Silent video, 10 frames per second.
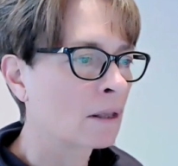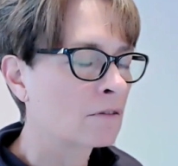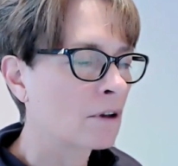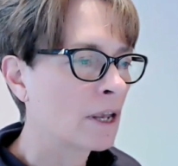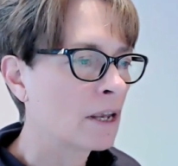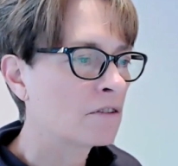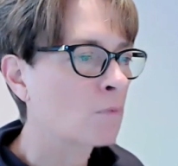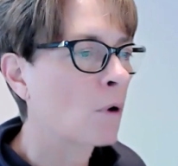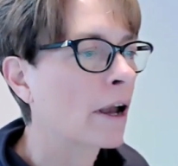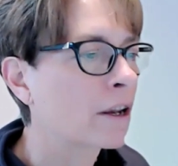So here's
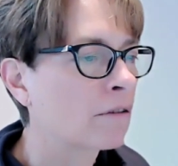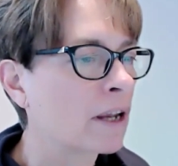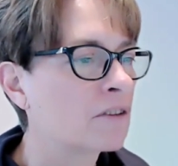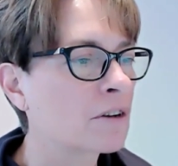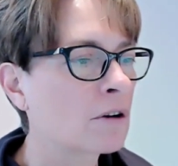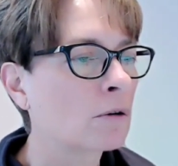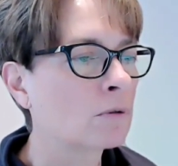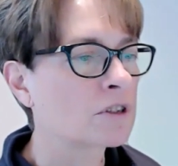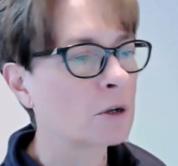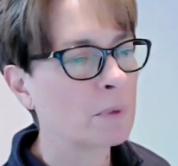why creating a
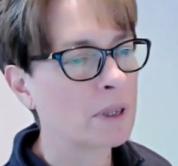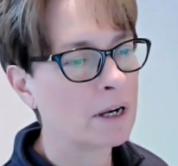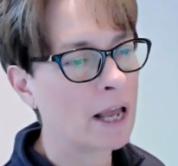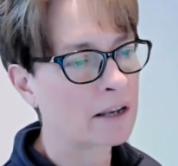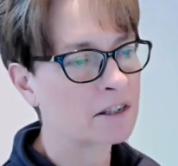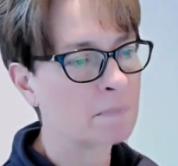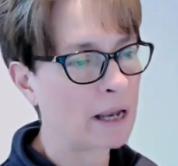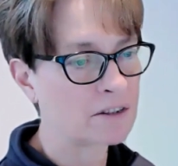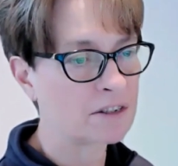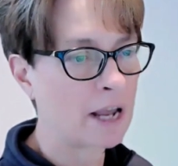course could be the next
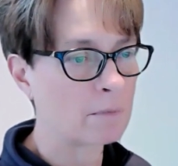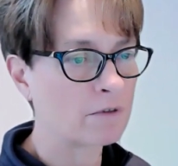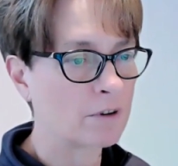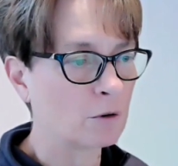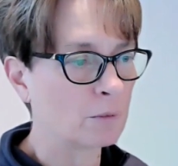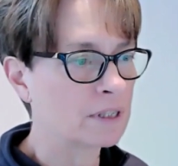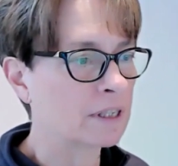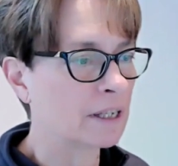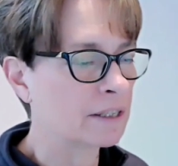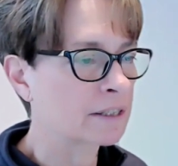best step for your
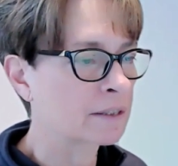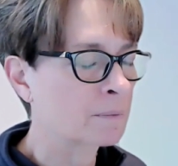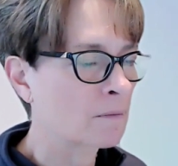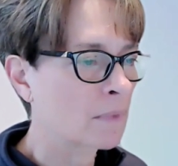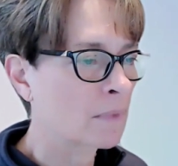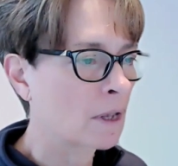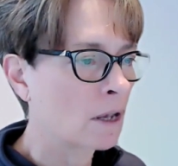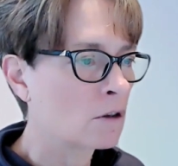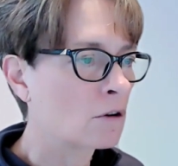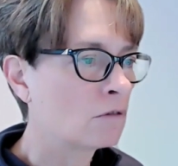business.
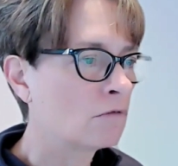You can